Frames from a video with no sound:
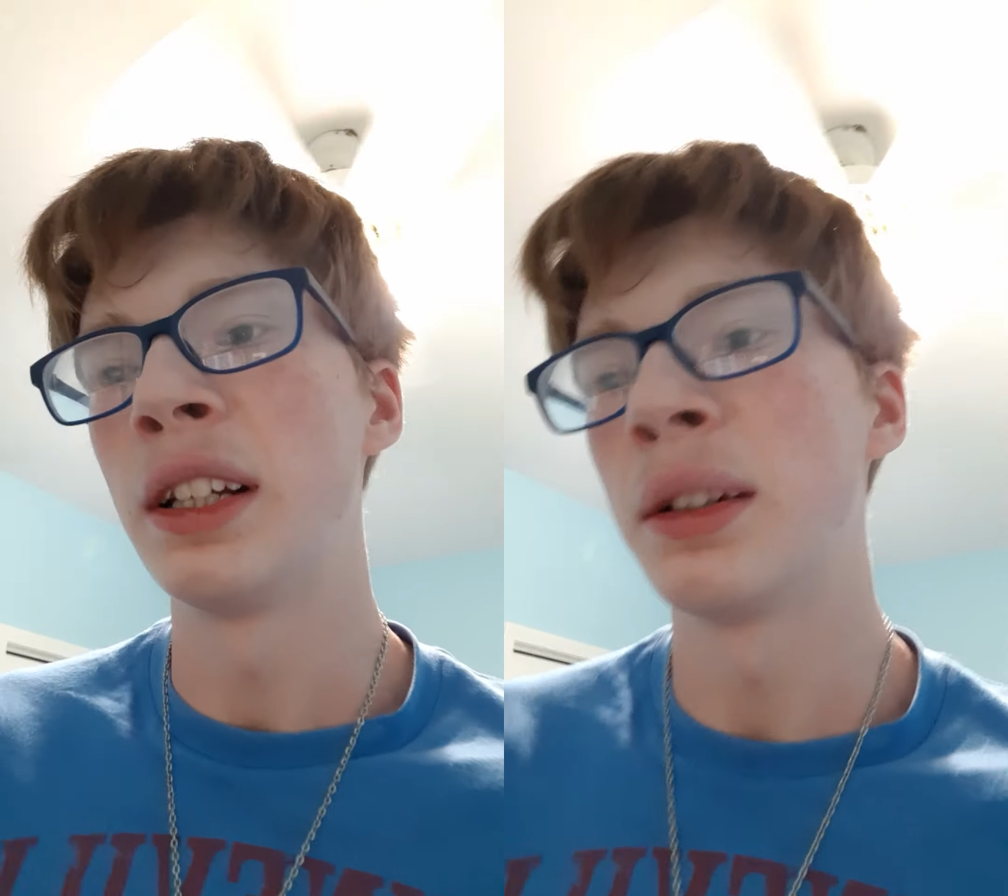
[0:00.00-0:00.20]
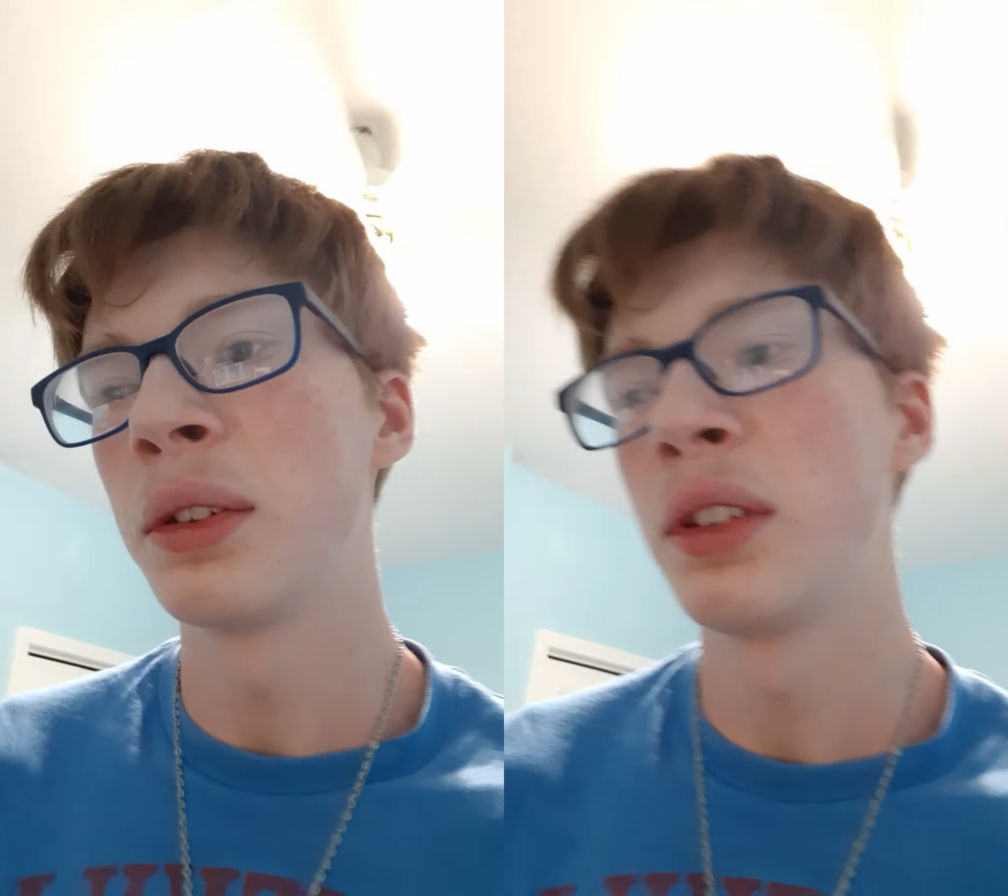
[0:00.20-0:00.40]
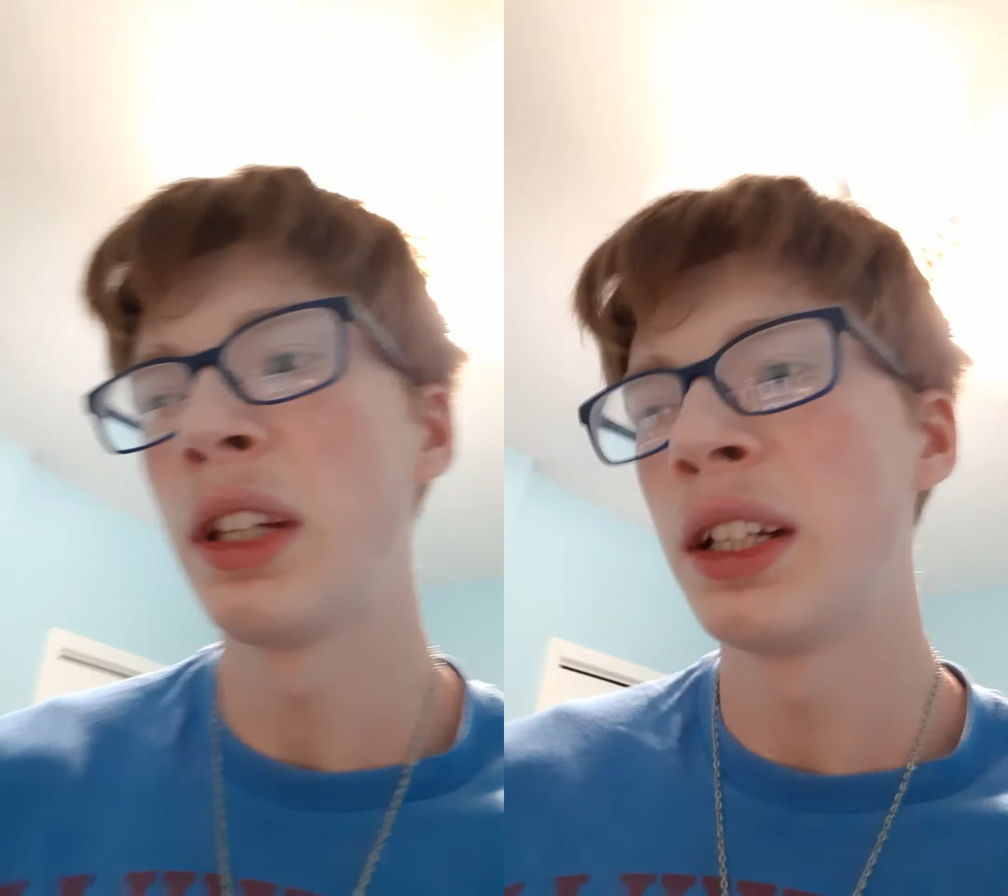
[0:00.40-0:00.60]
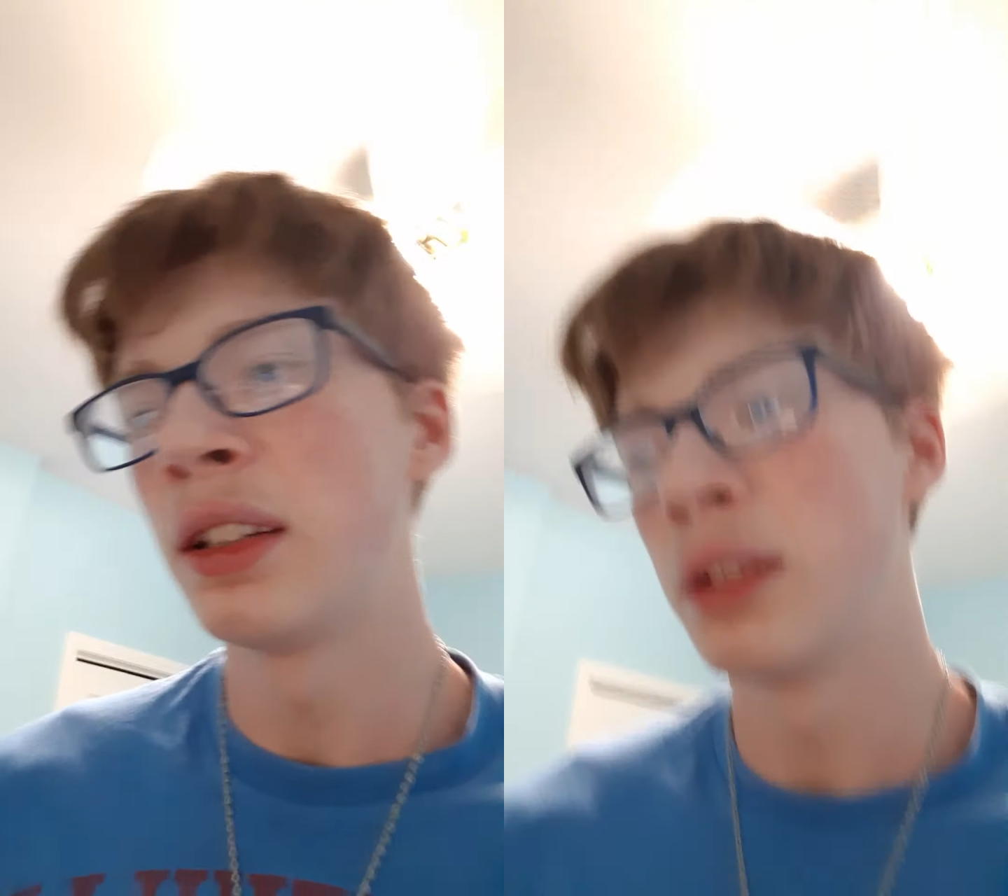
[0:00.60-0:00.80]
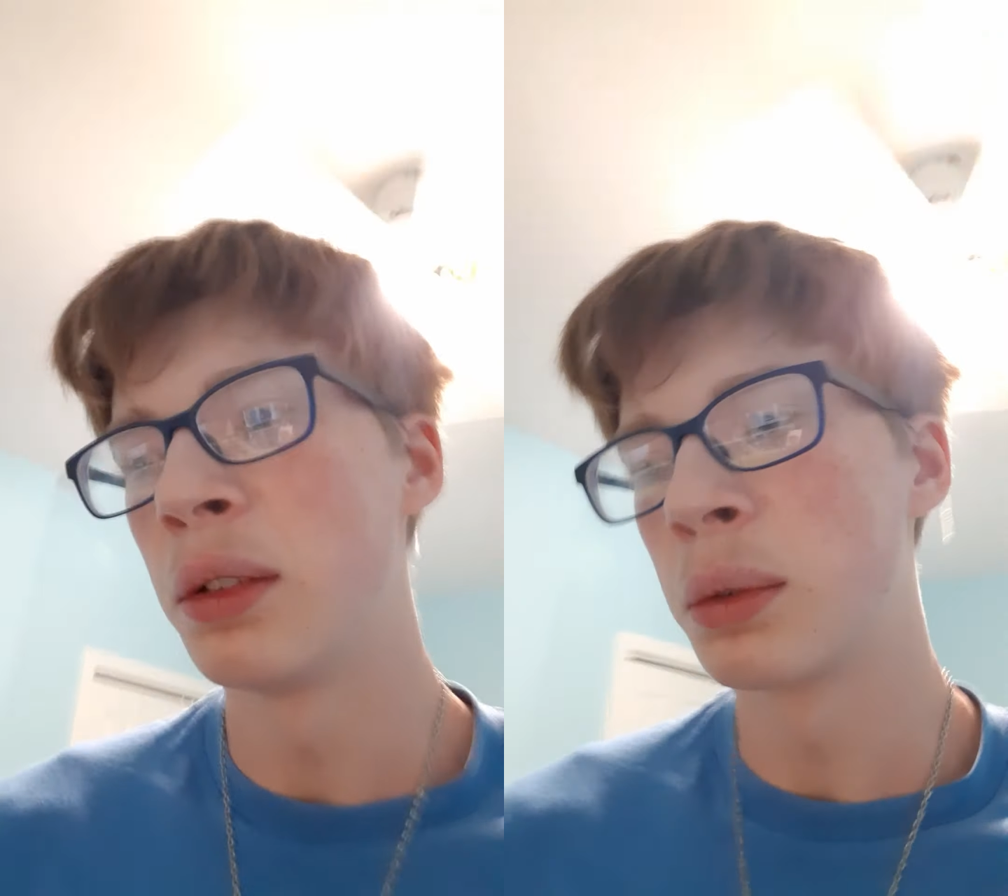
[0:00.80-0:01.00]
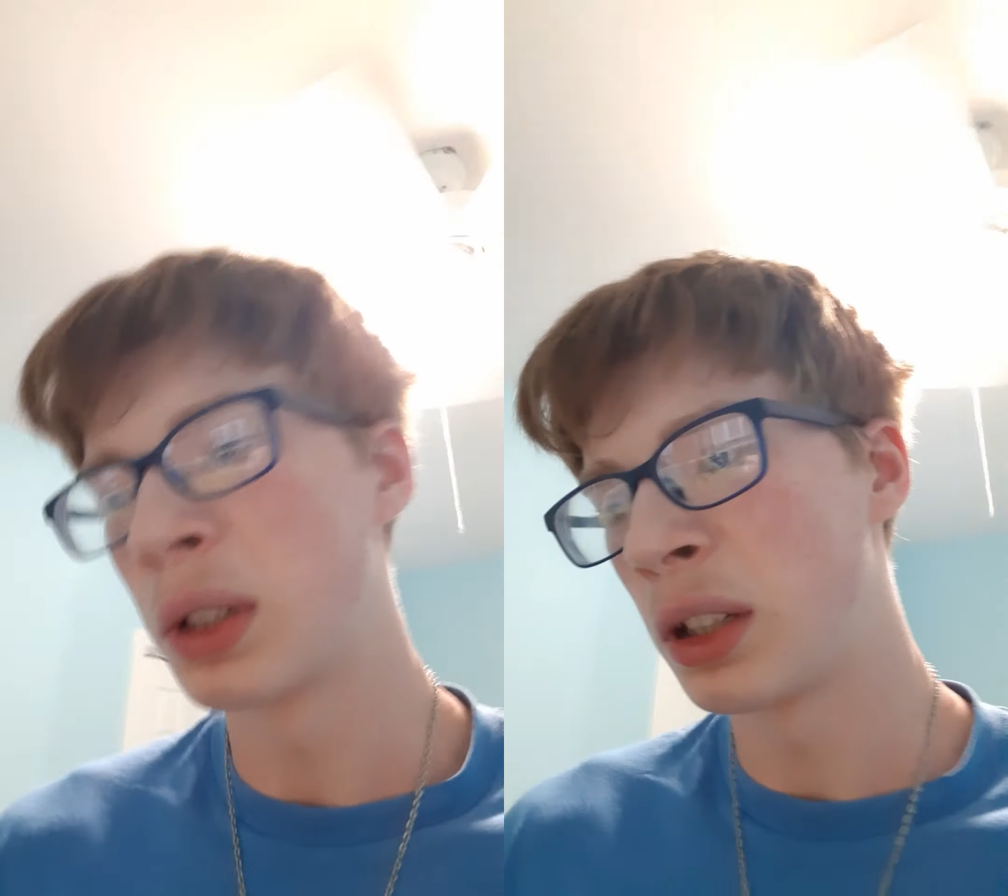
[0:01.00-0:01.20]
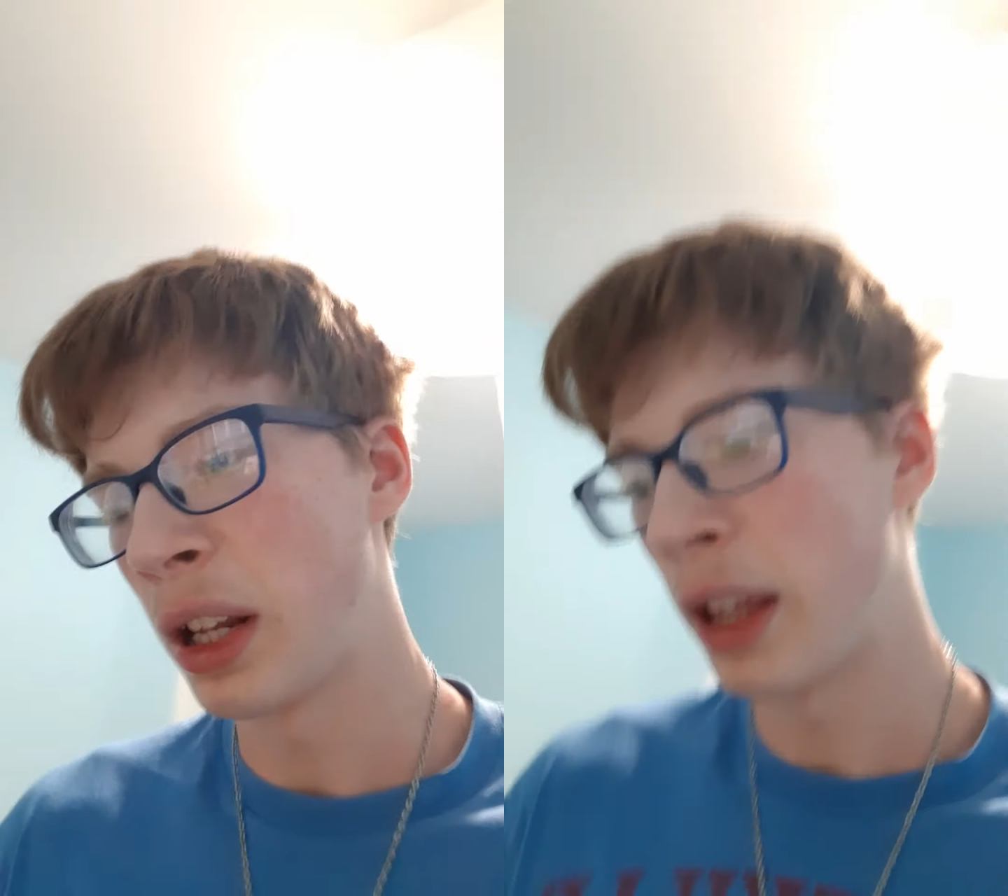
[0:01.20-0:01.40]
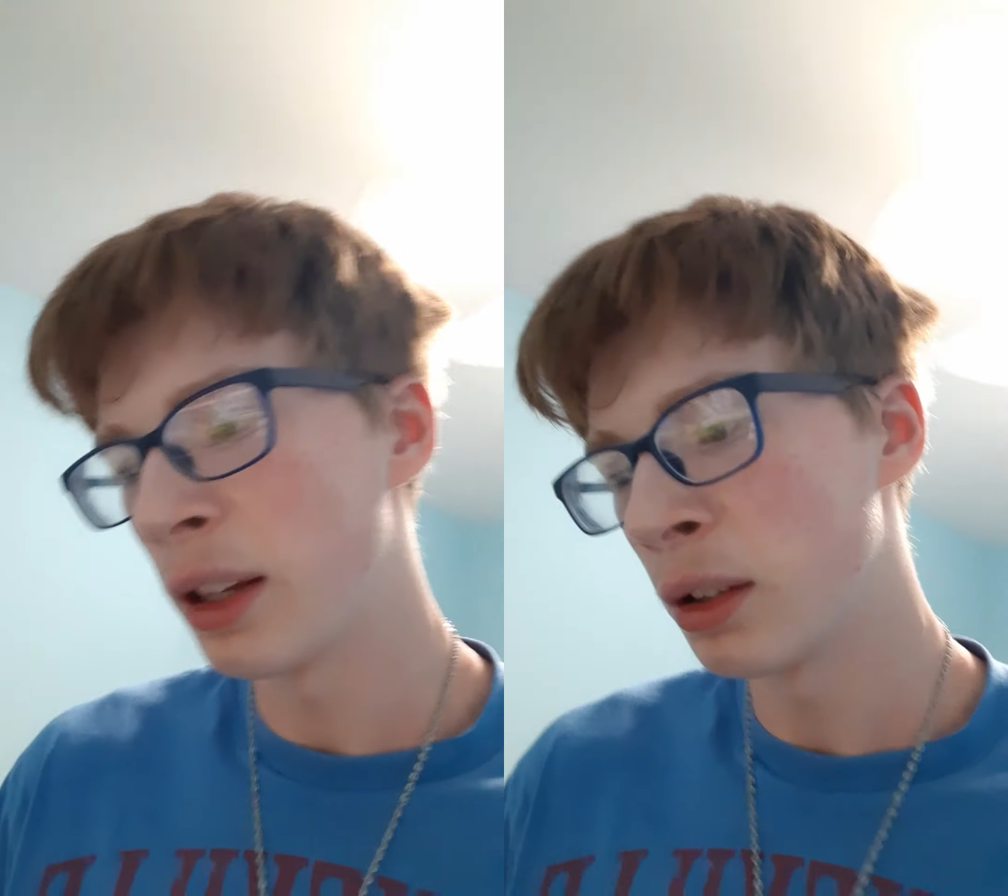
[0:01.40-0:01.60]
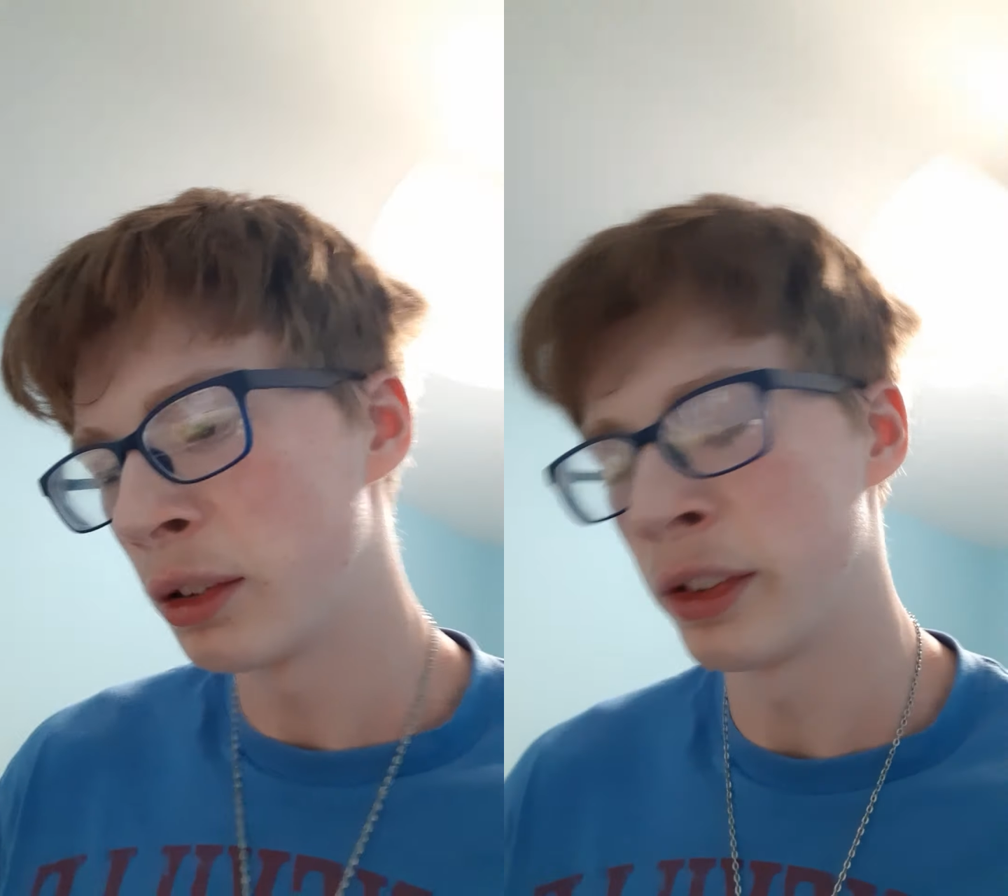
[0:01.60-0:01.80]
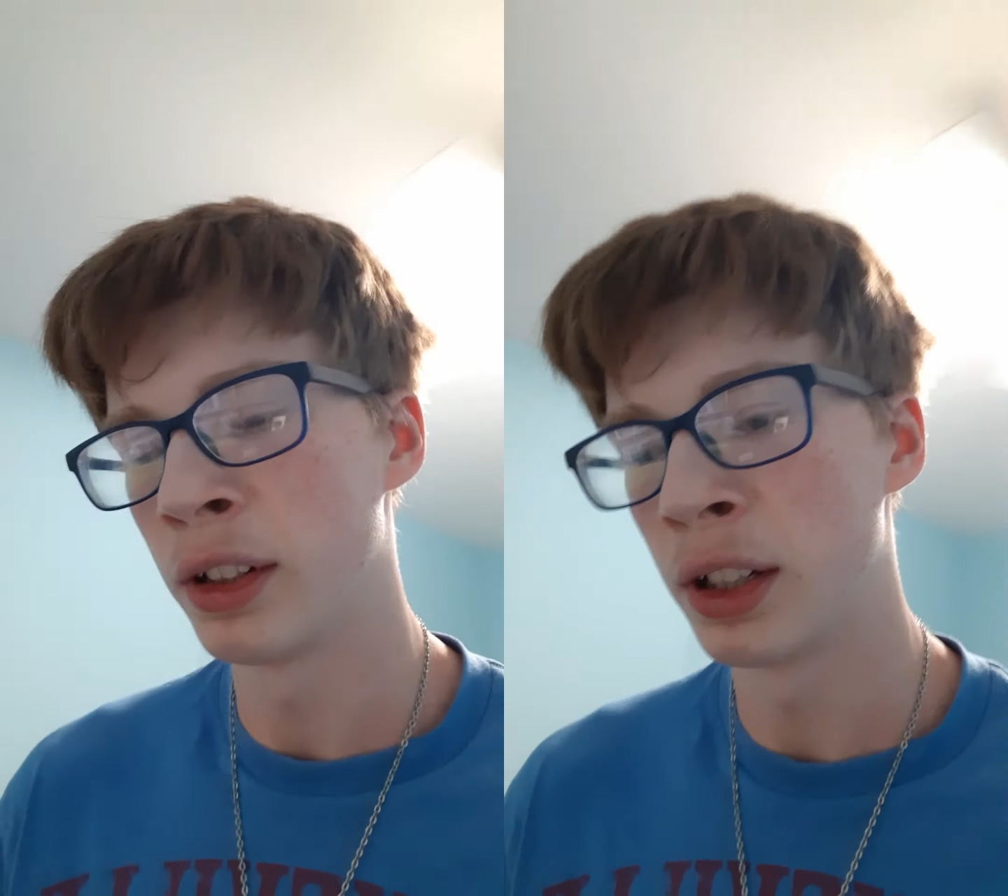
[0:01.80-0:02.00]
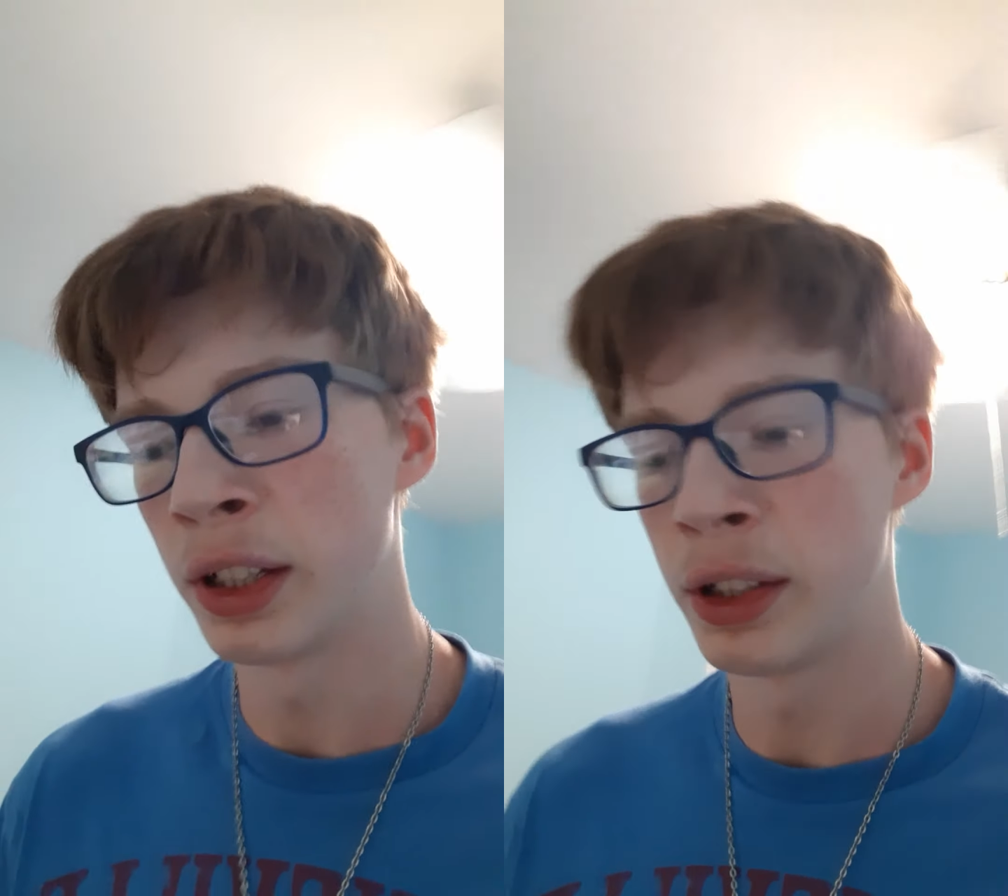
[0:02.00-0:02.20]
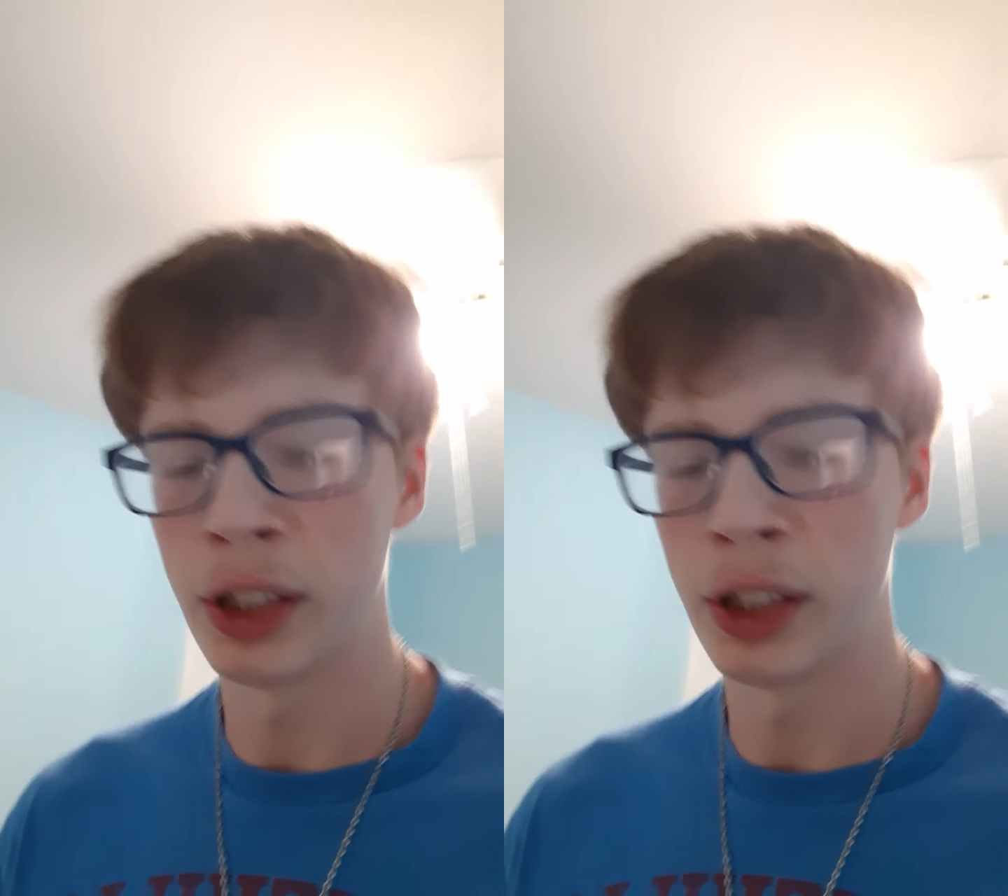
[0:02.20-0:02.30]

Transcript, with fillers: I was saying the word hell a lot,